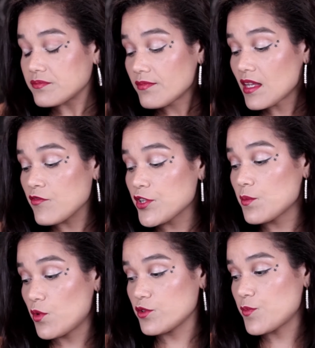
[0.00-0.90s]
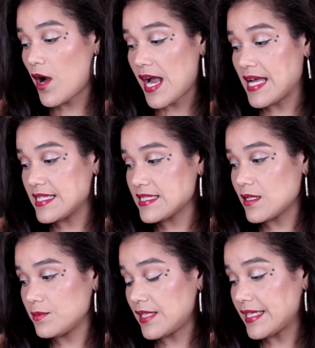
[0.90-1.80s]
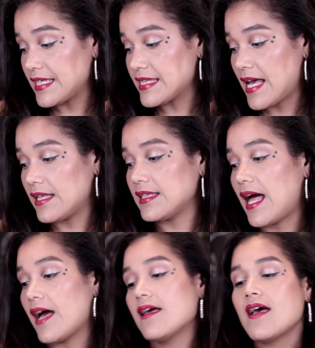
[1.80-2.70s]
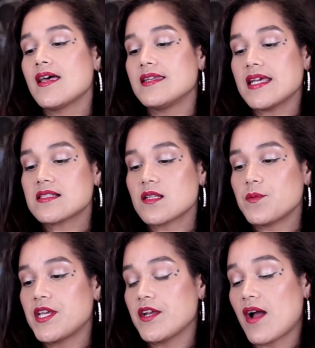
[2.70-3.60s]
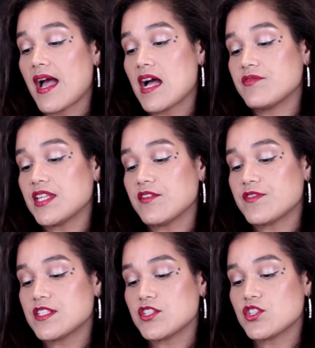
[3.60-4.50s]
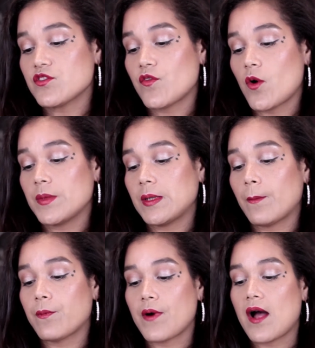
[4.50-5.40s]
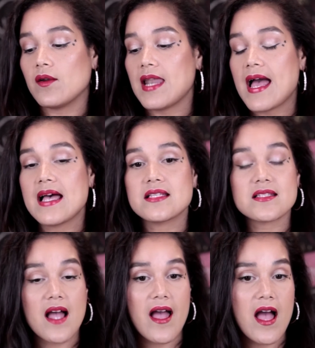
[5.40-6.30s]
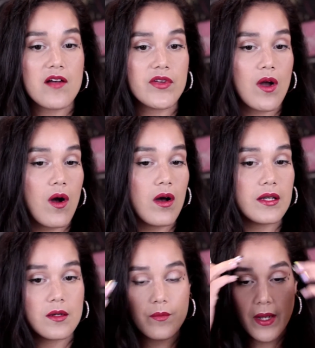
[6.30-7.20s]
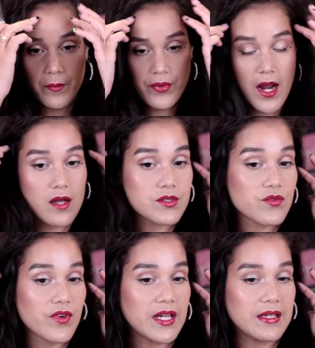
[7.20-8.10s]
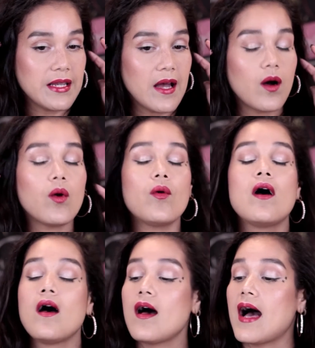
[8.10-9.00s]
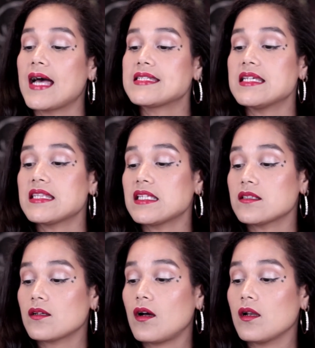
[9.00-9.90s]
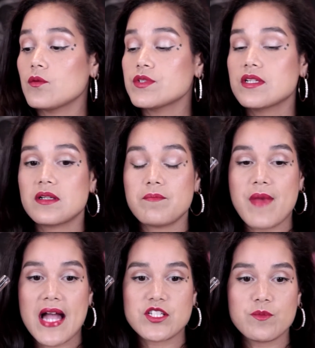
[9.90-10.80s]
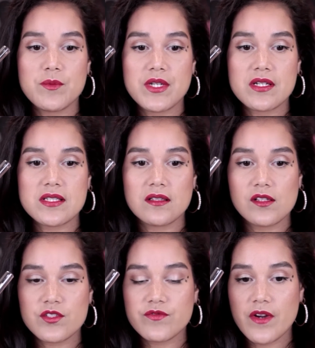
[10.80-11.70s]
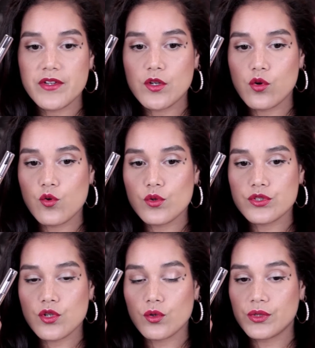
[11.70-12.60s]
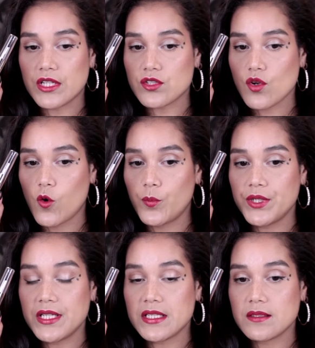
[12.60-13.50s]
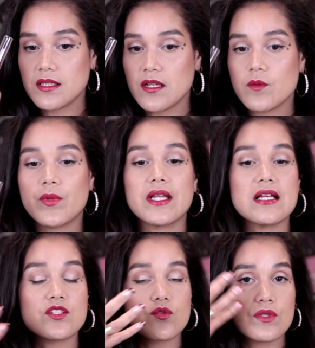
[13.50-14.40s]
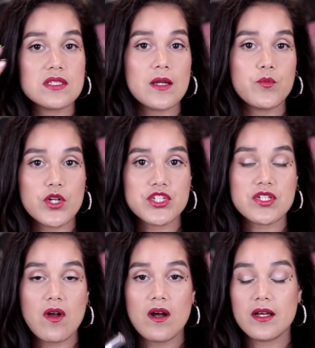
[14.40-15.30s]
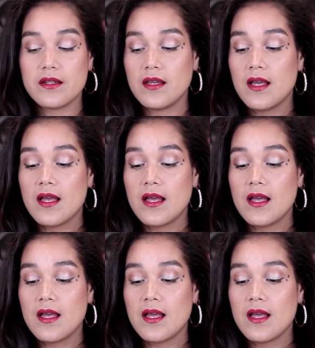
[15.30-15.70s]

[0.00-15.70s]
for the most part, I ended up liking that a lot. Next up here, I have the Physicians Formula Brow Last. I have it on my brows right now. I didn't think the color was going to match me because it looks very cool tone and taupey in there, but as soon as I brush it on,